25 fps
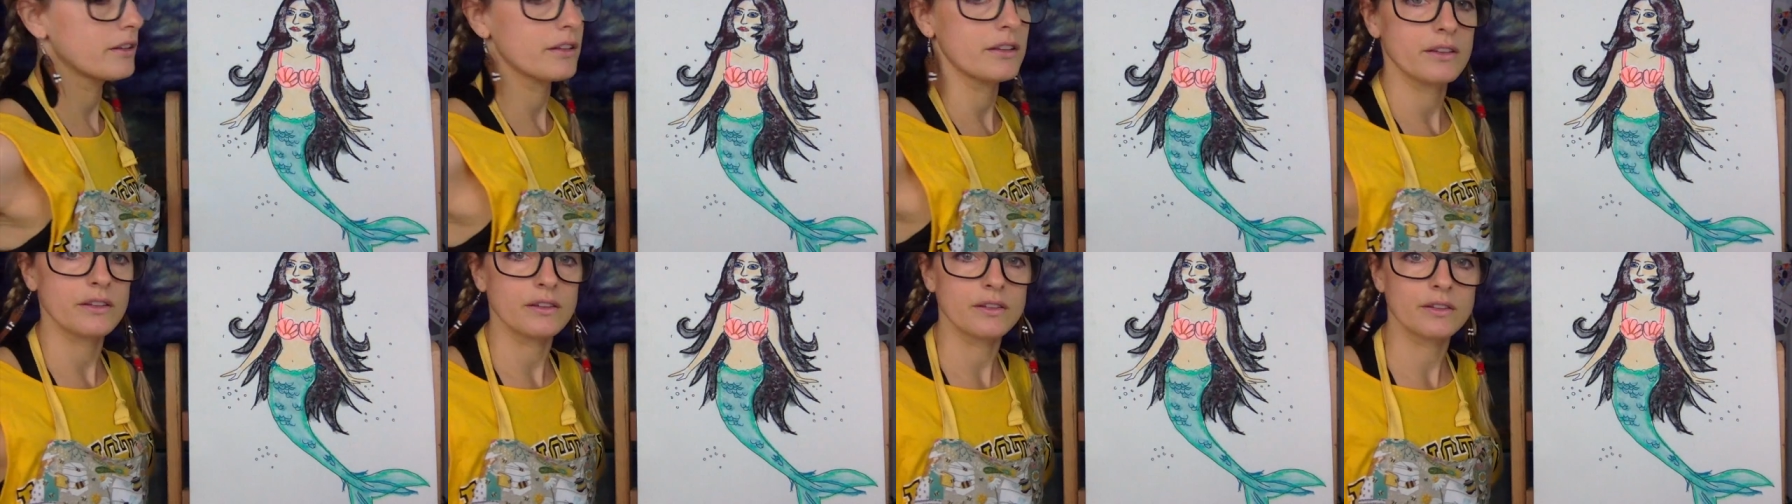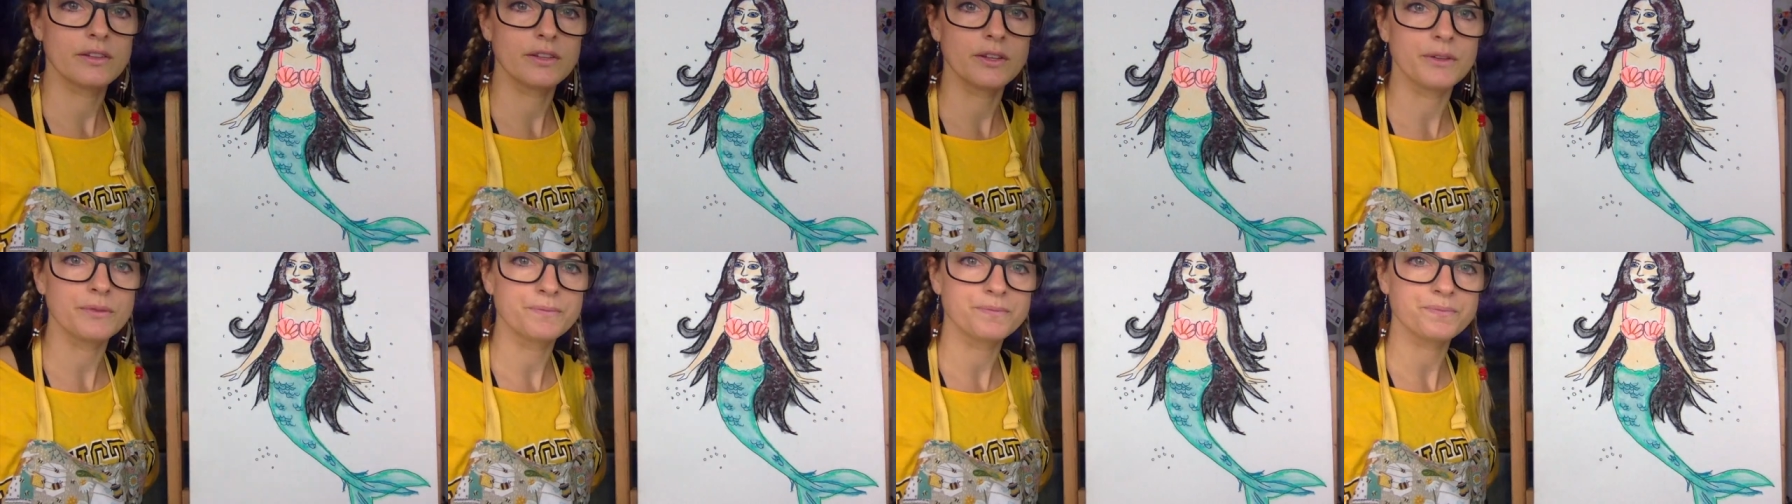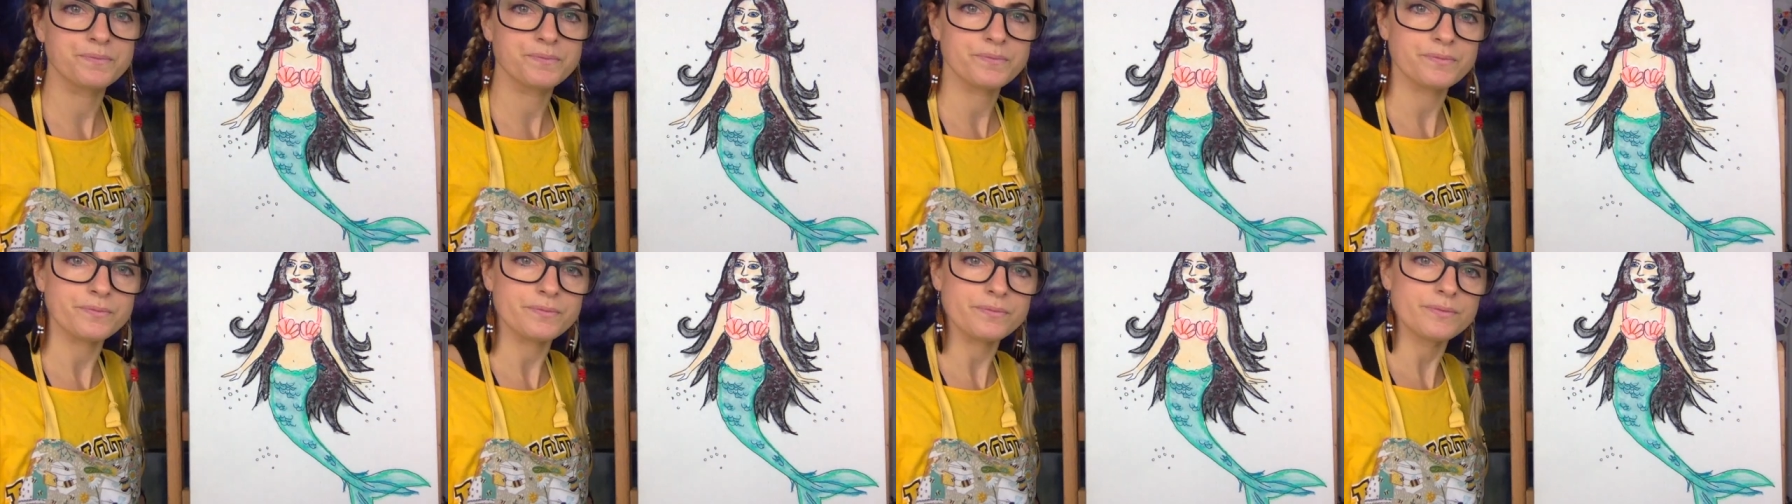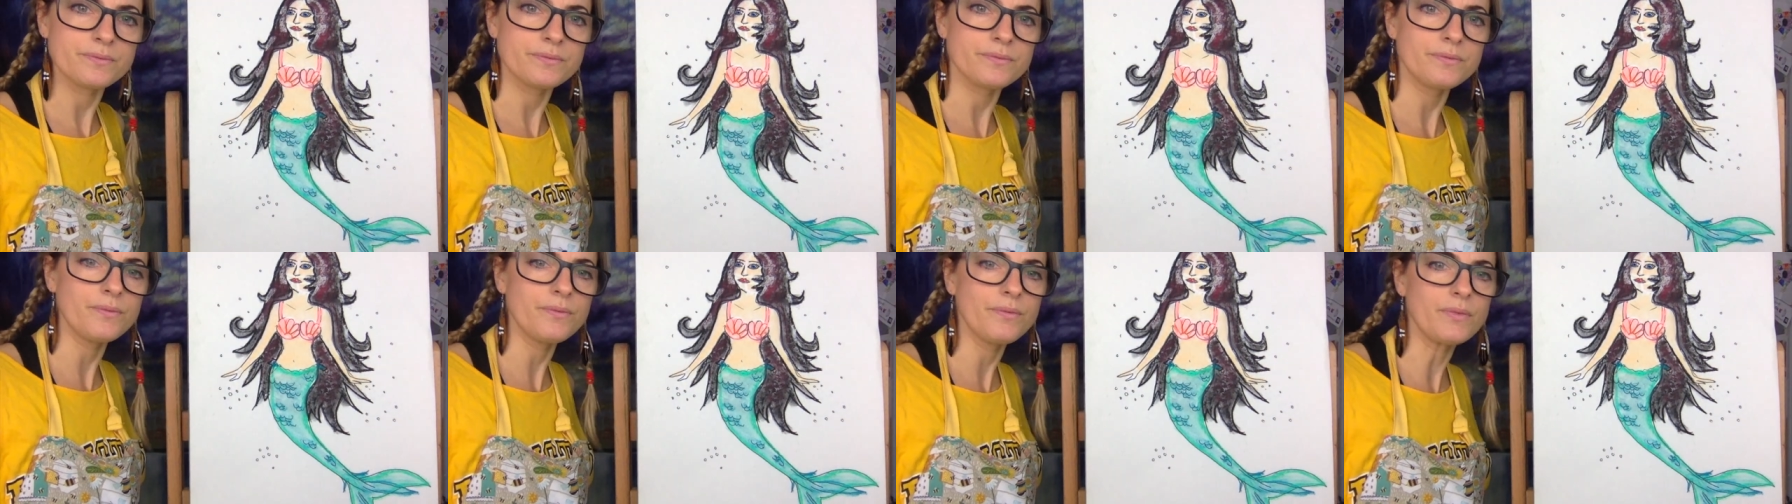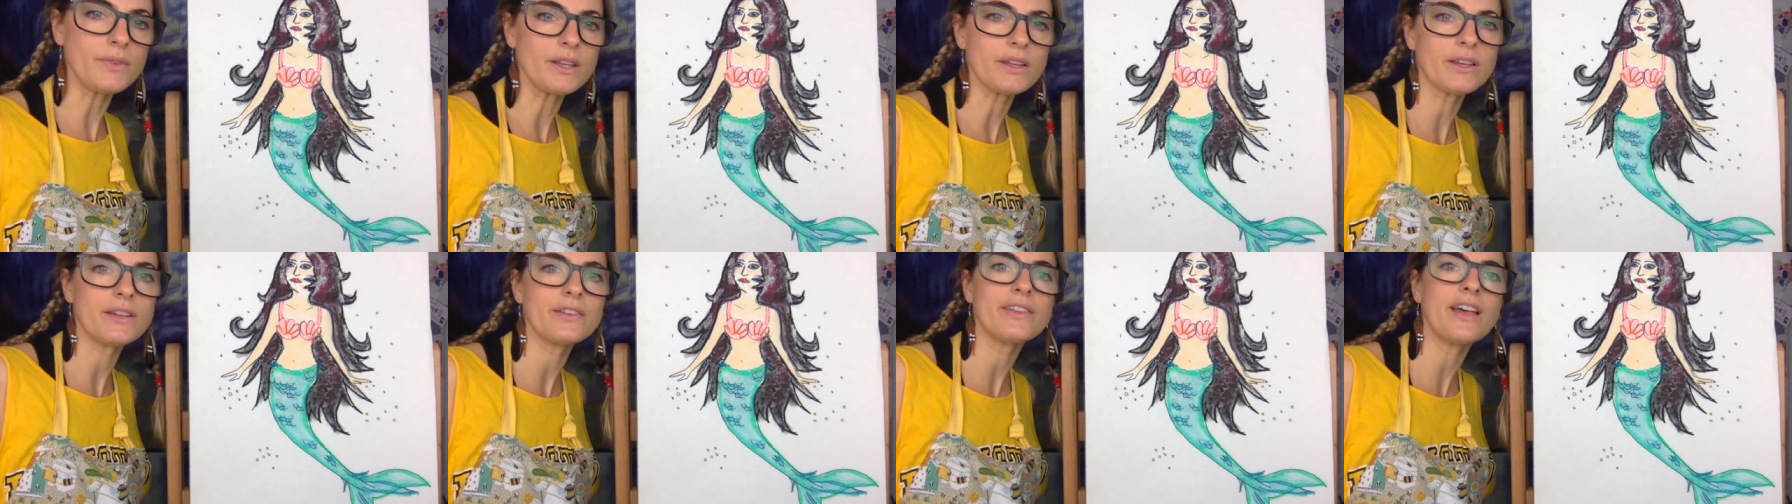this.
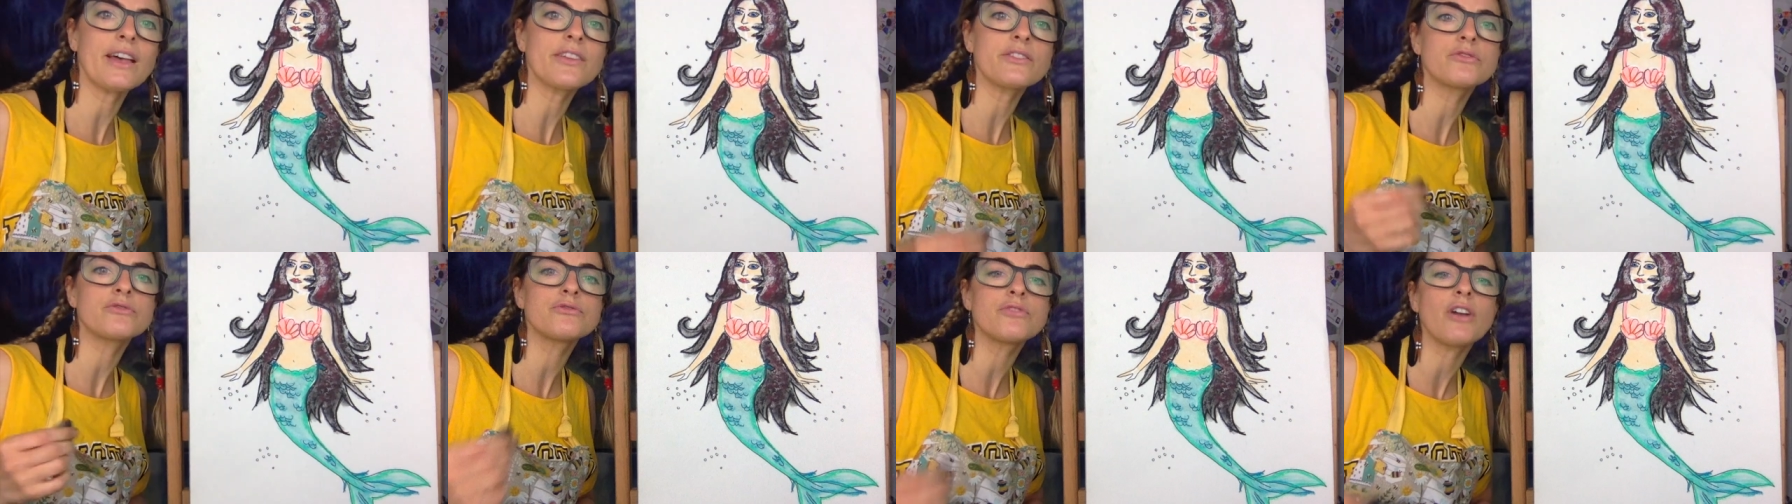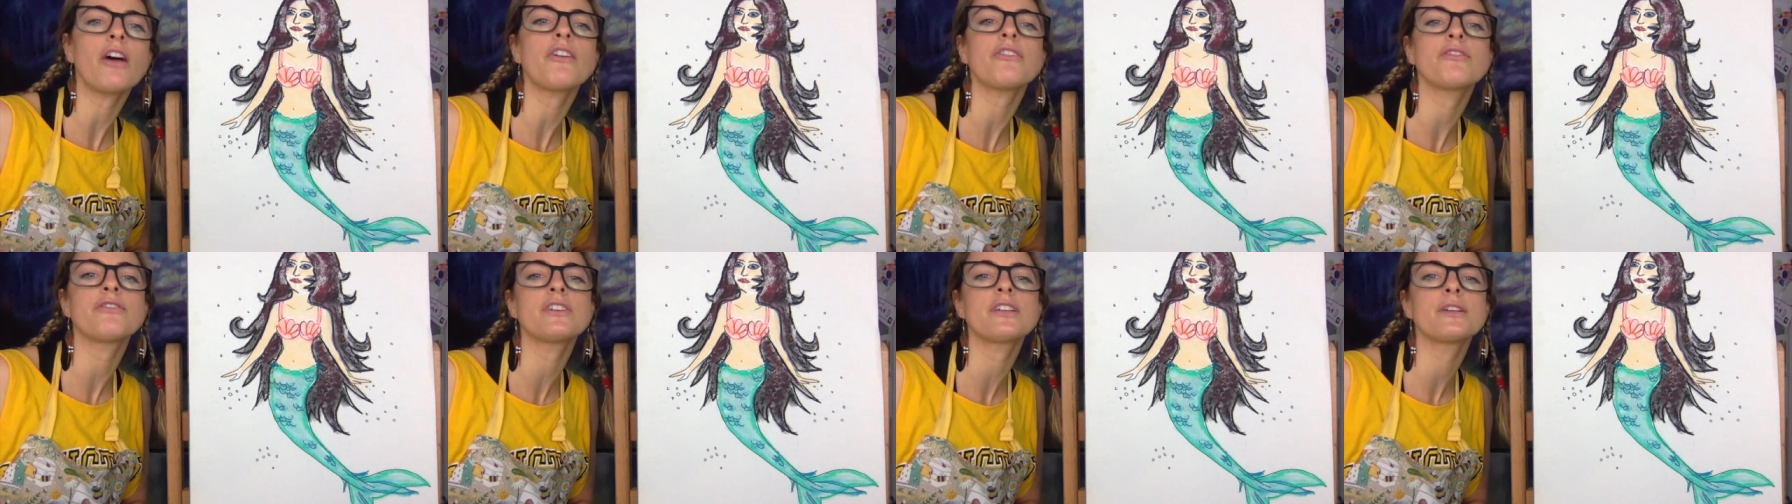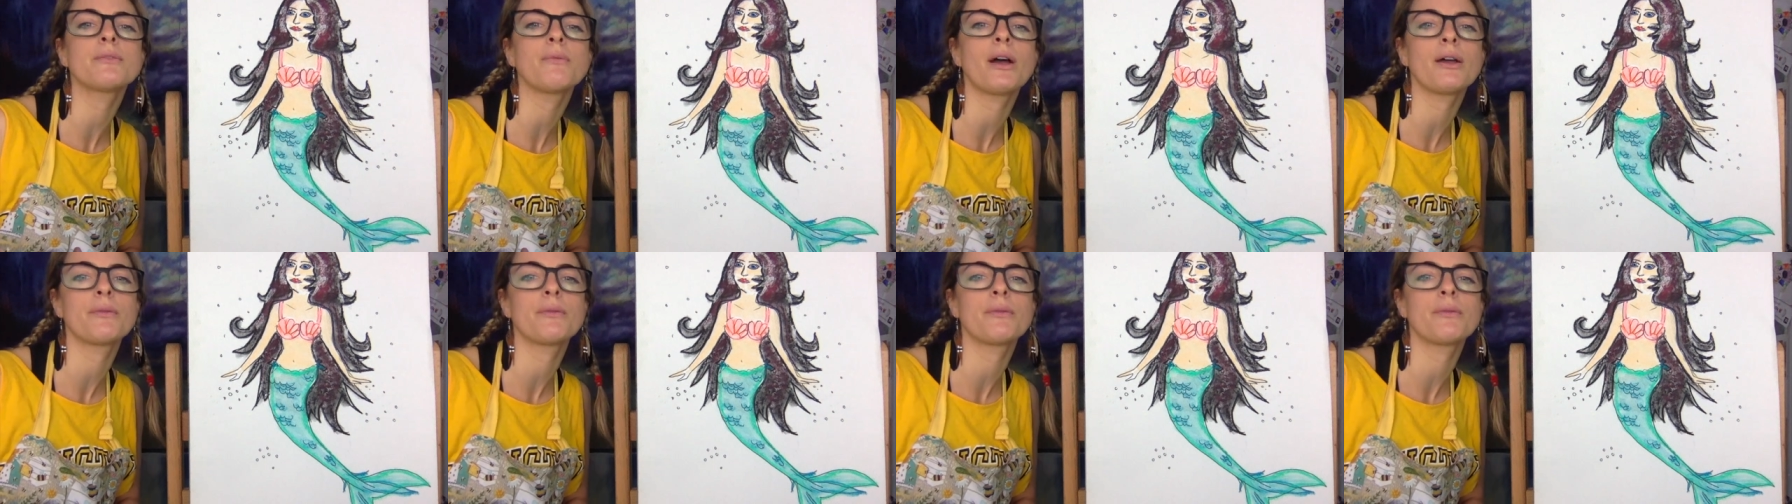Because that's roughly my